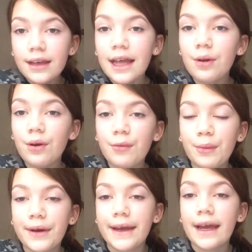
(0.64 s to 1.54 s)
Hello
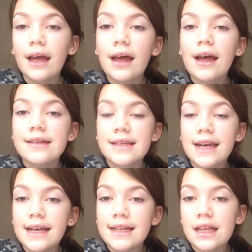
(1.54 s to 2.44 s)
everybody,
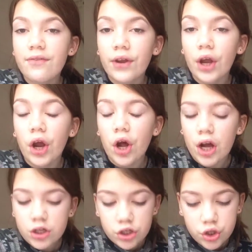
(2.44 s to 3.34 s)
today in this video
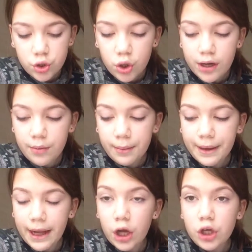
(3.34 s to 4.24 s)
I just thought it would
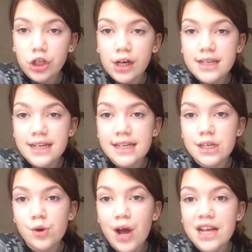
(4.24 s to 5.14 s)
be a good idea
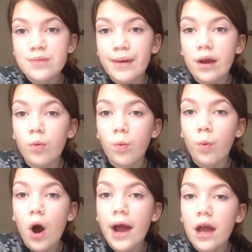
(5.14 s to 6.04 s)
to explain
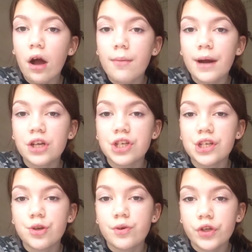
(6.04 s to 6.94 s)
why I'm
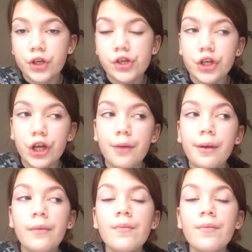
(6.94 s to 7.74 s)
actually doing YouTube